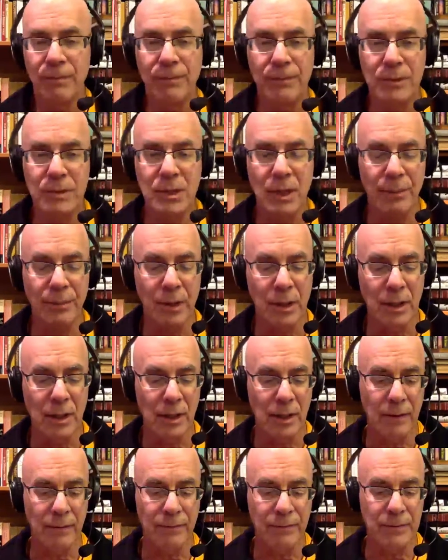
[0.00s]

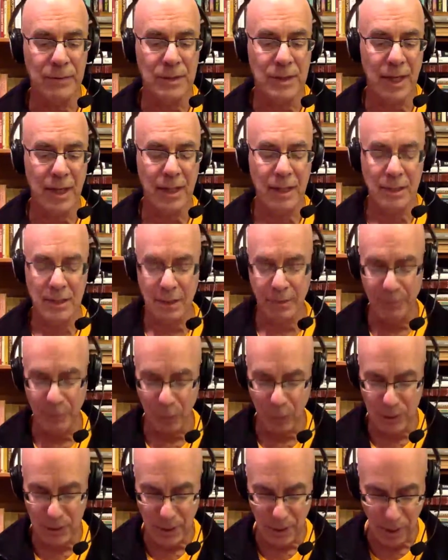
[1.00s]
somebody sings and
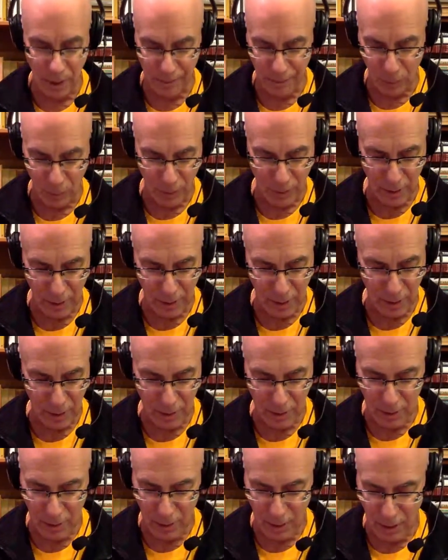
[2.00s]
puts it up on
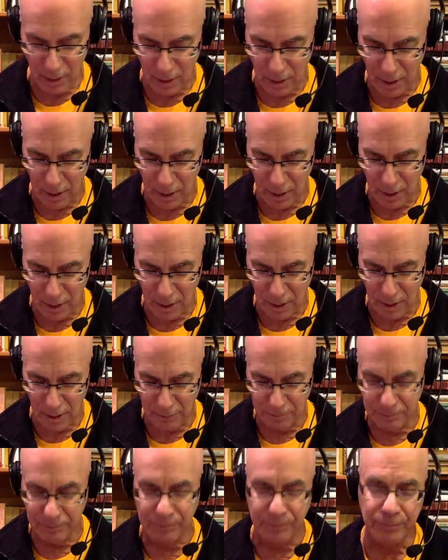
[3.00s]
there.
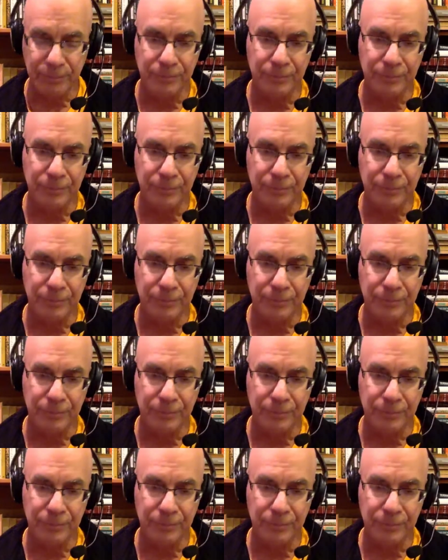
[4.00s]
Um,